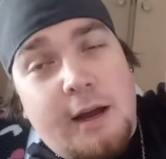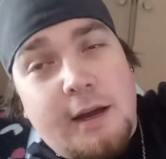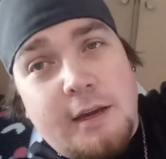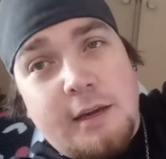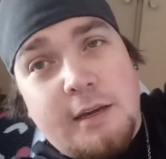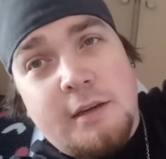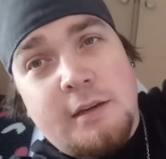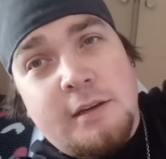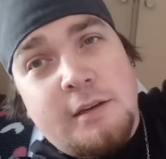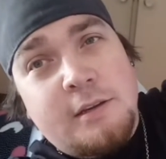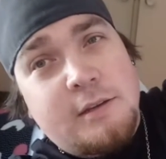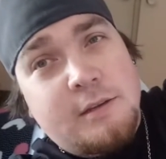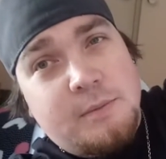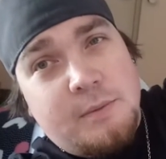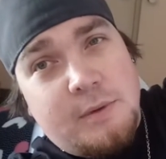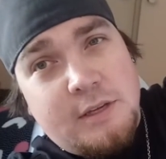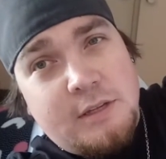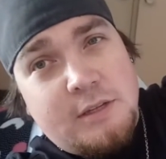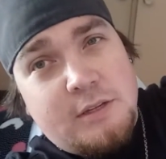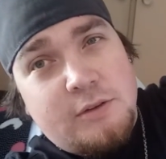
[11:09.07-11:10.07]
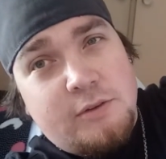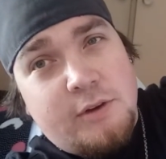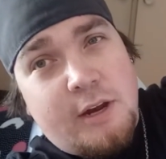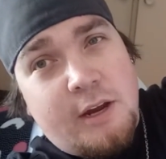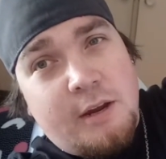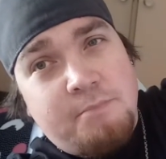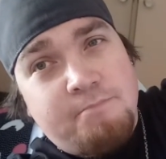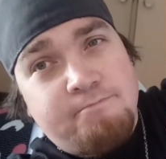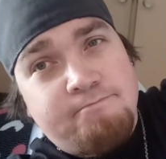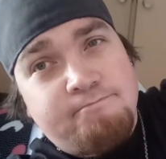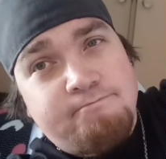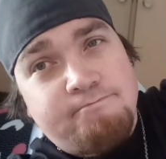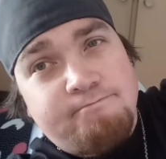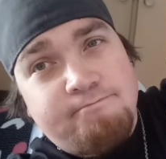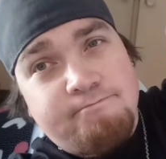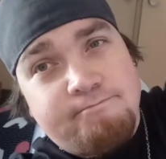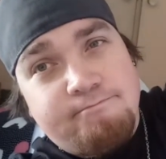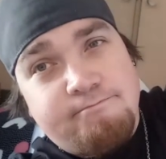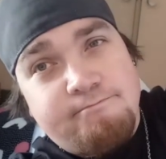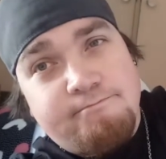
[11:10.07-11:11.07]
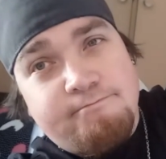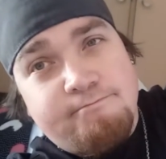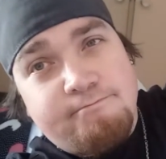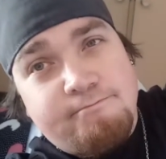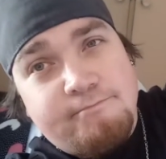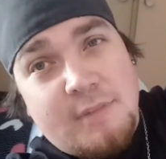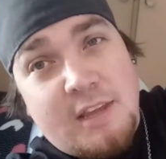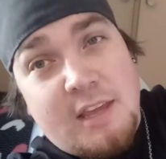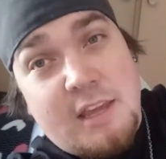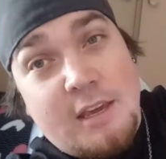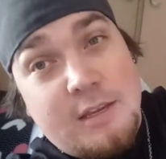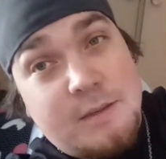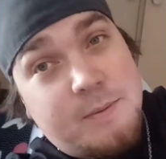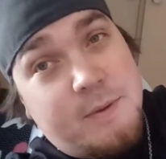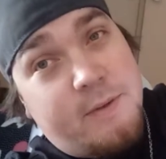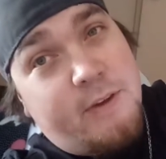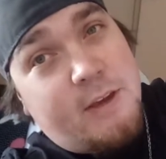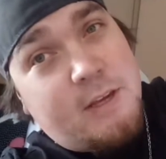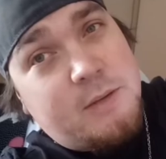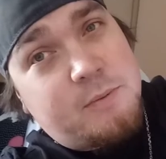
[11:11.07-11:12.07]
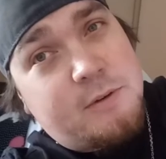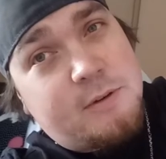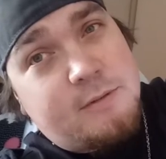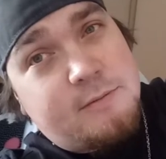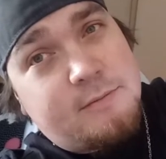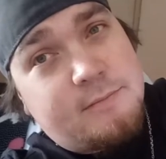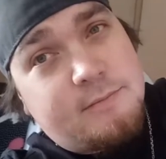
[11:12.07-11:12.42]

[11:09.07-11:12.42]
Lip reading: Here is my Instagram. Here's my Facebook.